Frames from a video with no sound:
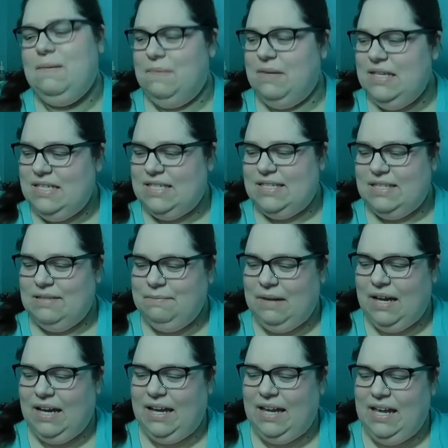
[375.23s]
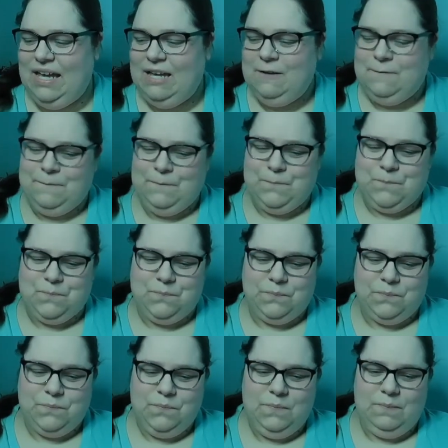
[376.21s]
miss my
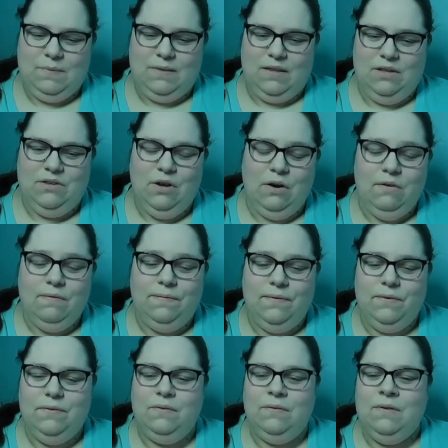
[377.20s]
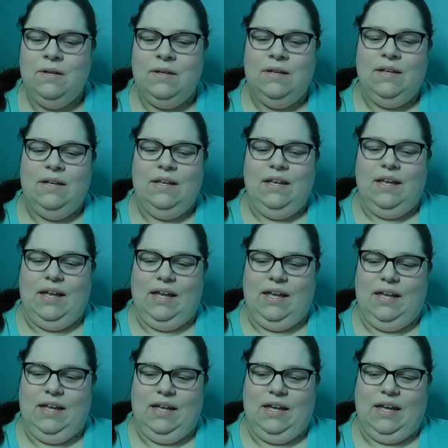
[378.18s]
tofu,
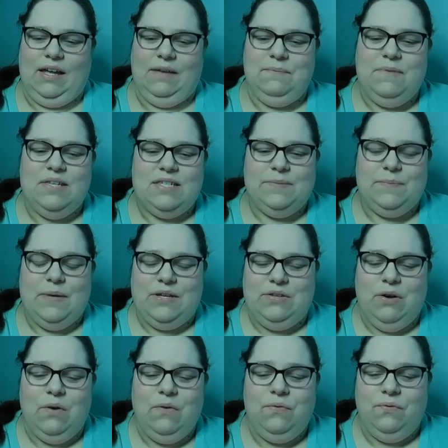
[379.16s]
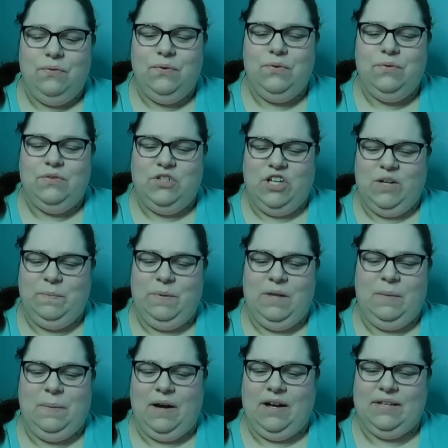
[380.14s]
and I miss my tofu
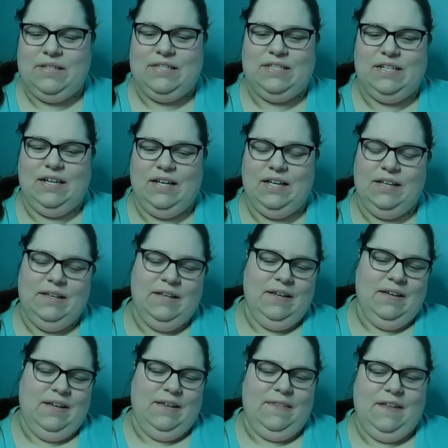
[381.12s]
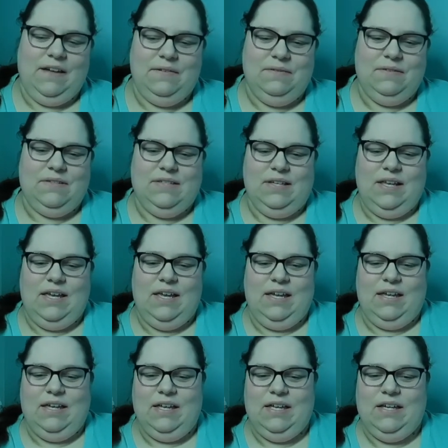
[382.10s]
chickpea pasta. That was
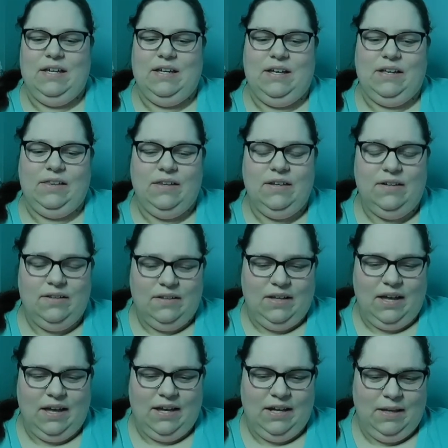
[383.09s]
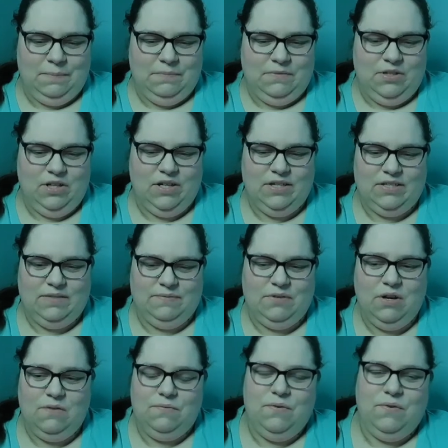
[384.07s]
like little cut up chunks of
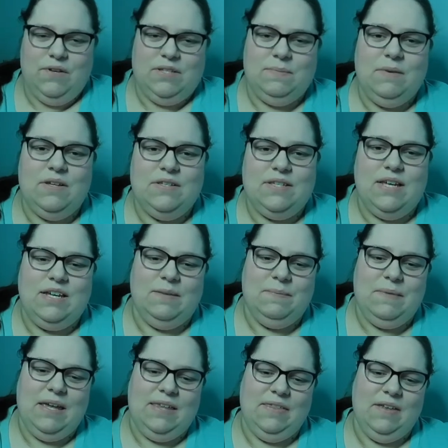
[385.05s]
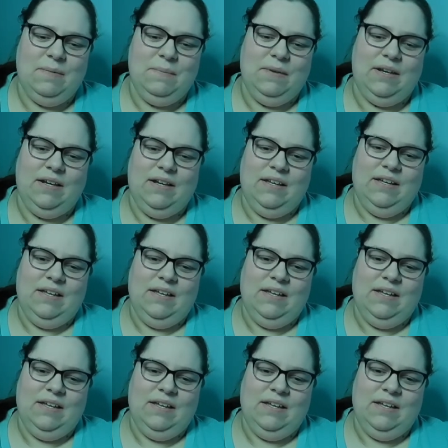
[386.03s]
tofu as small as I can make them and